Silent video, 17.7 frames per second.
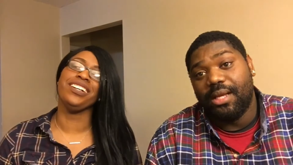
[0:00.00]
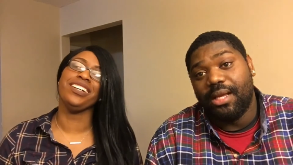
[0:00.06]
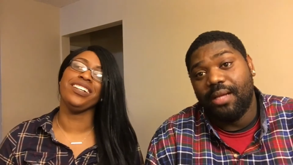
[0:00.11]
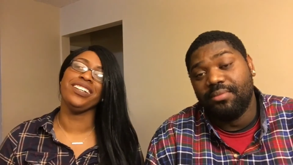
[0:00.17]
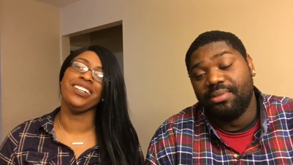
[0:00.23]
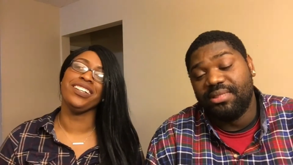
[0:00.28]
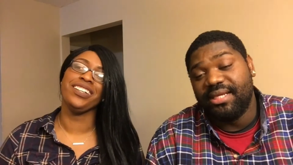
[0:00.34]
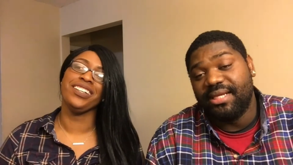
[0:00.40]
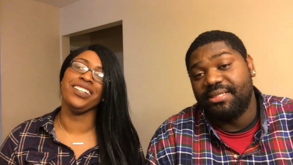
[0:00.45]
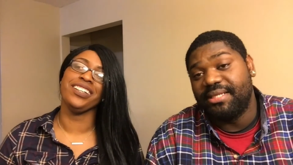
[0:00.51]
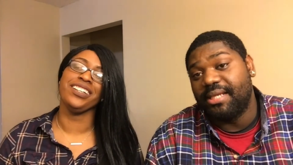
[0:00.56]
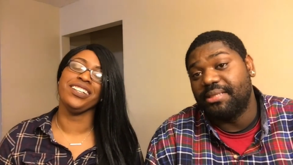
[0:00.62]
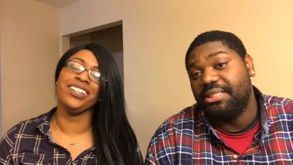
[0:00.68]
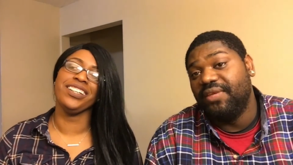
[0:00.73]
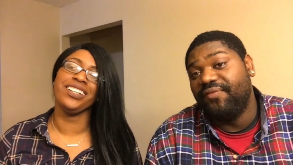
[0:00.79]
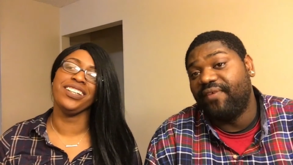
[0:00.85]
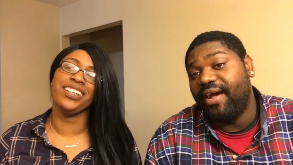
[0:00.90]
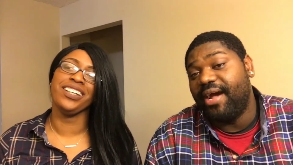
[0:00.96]
Speaker 1: I'm 6'6,
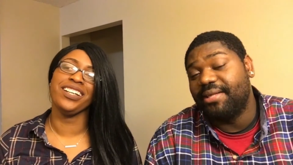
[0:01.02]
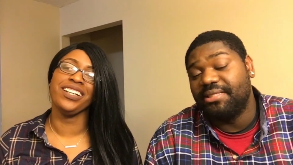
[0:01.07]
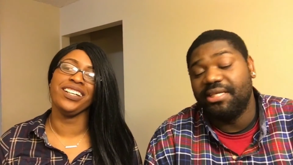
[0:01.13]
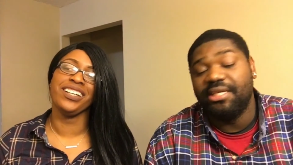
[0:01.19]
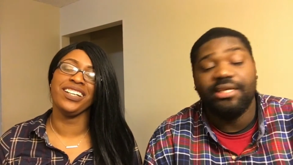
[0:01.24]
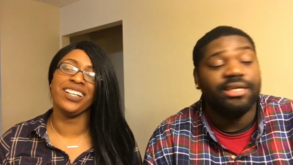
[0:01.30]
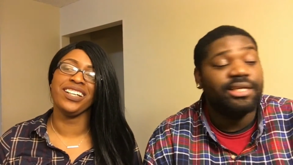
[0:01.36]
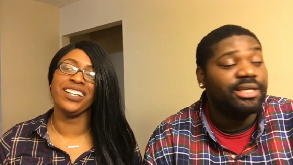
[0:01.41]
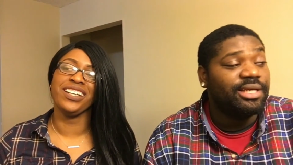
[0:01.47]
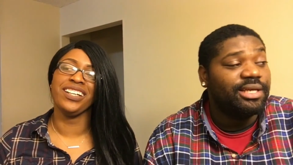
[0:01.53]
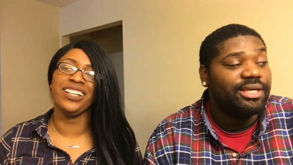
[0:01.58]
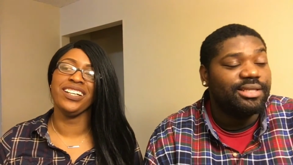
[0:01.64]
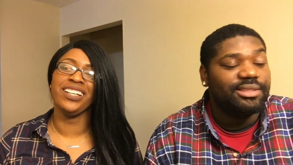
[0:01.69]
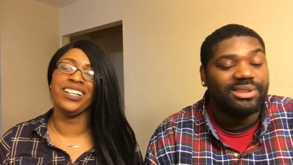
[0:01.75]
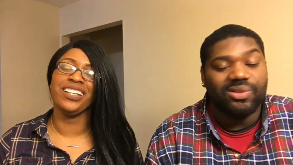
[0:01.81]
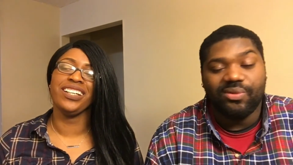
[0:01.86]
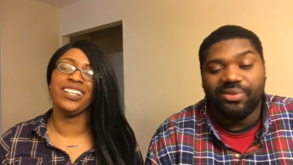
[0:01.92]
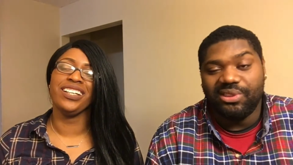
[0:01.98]
she 5'10.
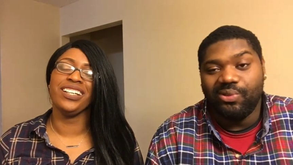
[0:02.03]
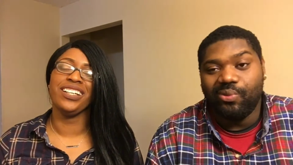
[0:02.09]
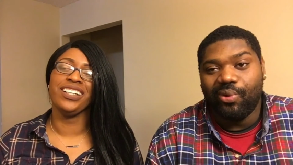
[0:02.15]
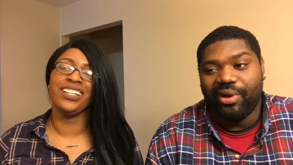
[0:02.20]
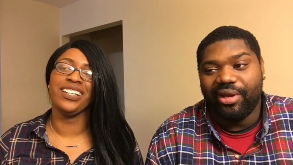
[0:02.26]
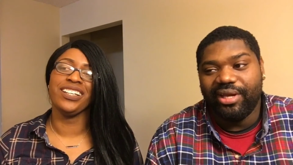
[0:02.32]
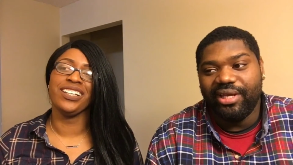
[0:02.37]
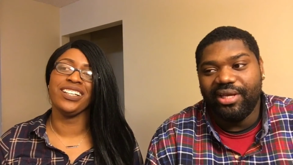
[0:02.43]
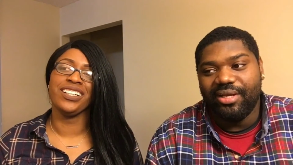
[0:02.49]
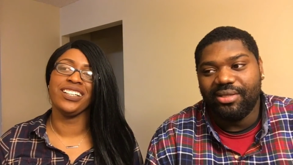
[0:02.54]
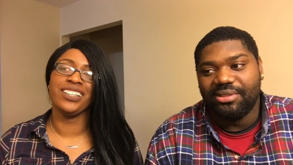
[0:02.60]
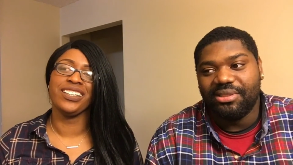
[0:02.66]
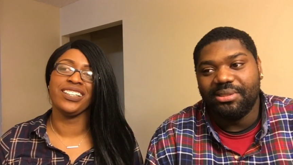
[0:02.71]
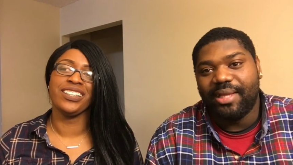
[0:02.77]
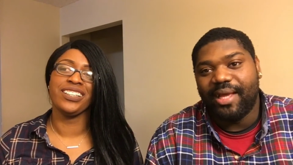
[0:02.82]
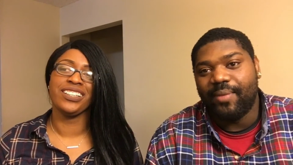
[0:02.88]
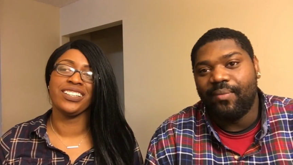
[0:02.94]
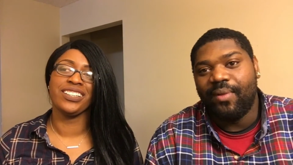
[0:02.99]
So when she wear heels, she's like